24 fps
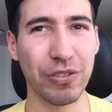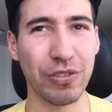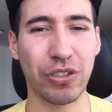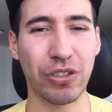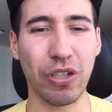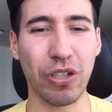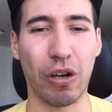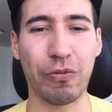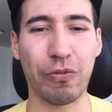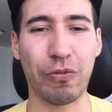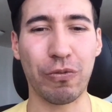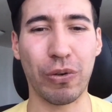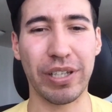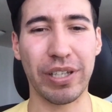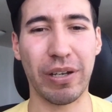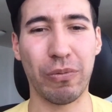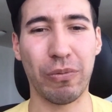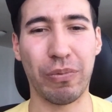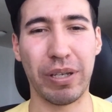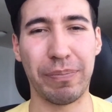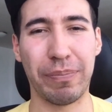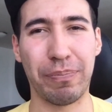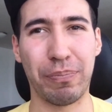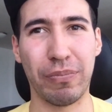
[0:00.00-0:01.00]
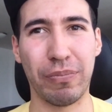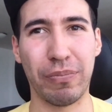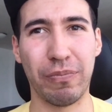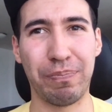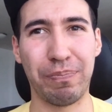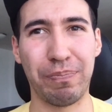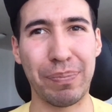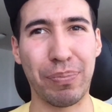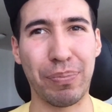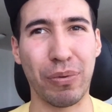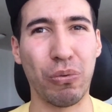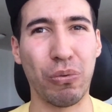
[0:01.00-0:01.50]
software that
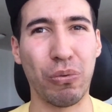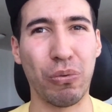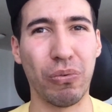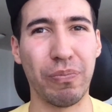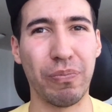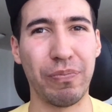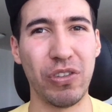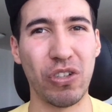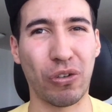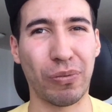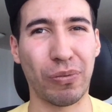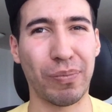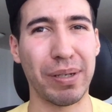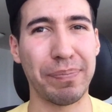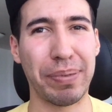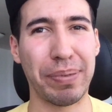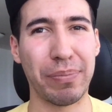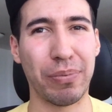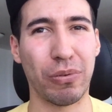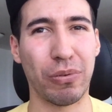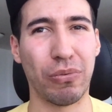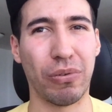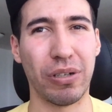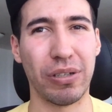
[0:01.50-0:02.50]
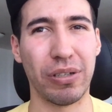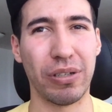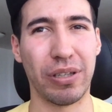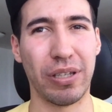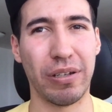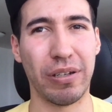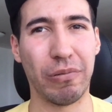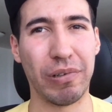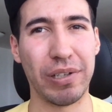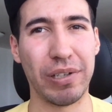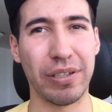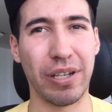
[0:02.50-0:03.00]
normal people
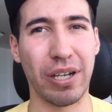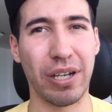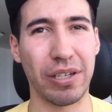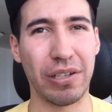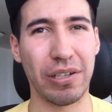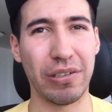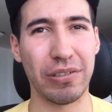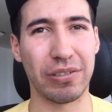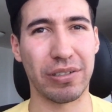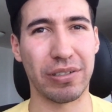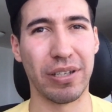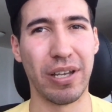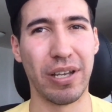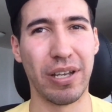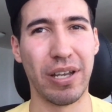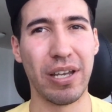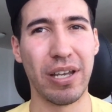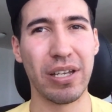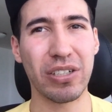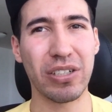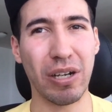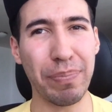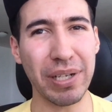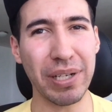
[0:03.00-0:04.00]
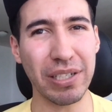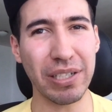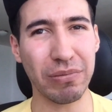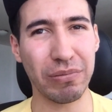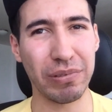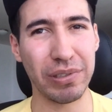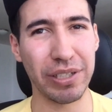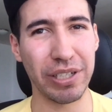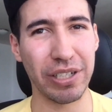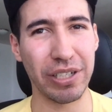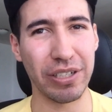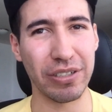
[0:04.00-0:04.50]
will not use, companies
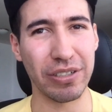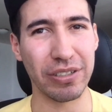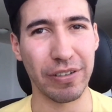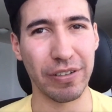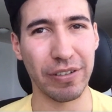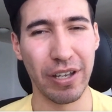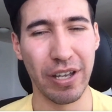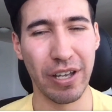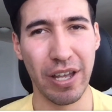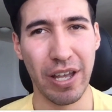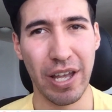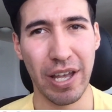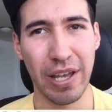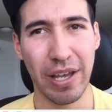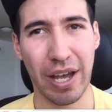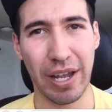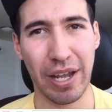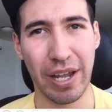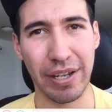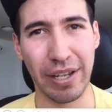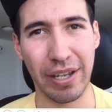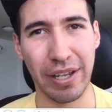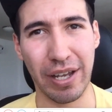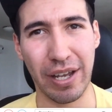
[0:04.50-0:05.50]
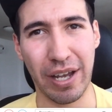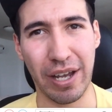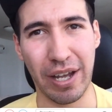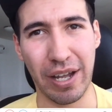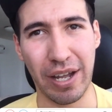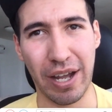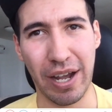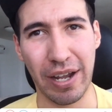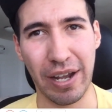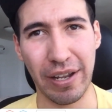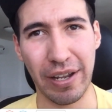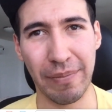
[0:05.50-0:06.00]
will use. And
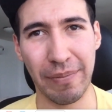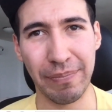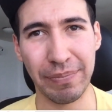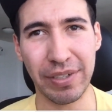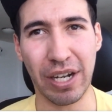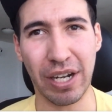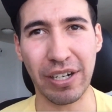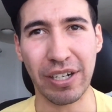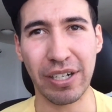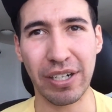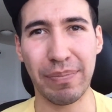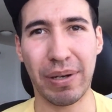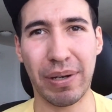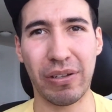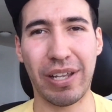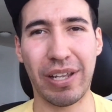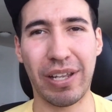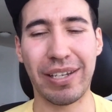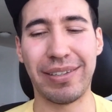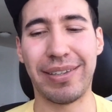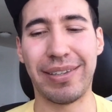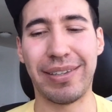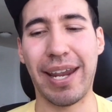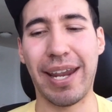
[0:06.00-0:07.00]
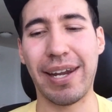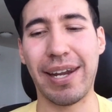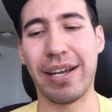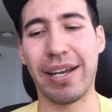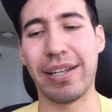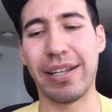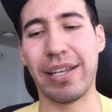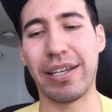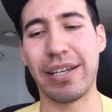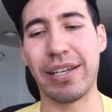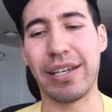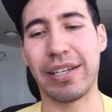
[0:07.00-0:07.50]
I'm talking about like
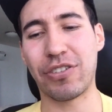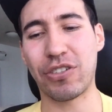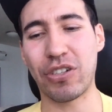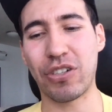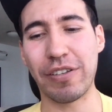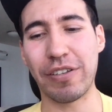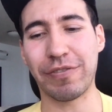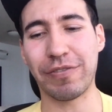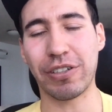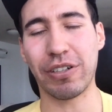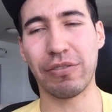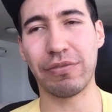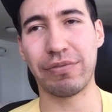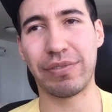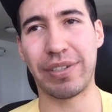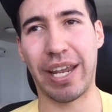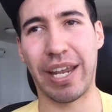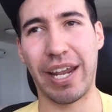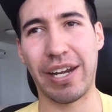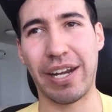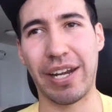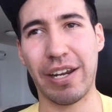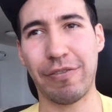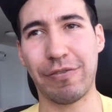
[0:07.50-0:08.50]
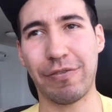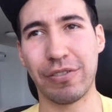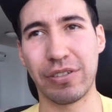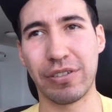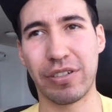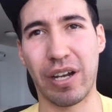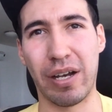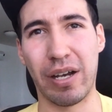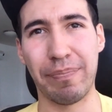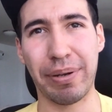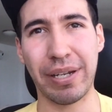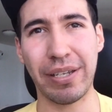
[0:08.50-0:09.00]
data, like the transfer of data from
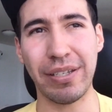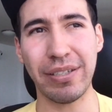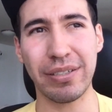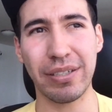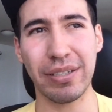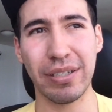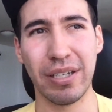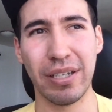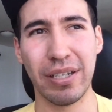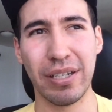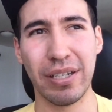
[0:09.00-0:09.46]
companies.